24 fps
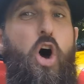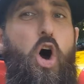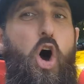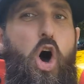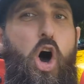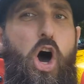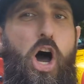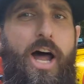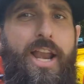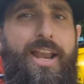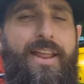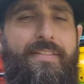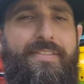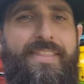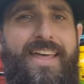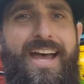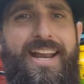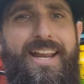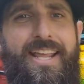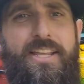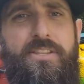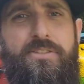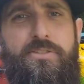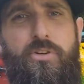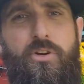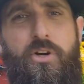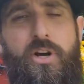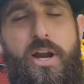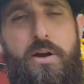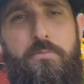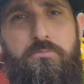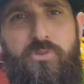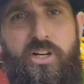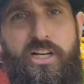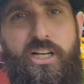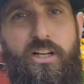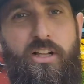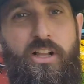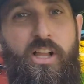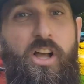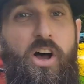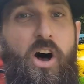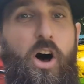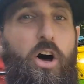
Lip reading: on that Instagram reel,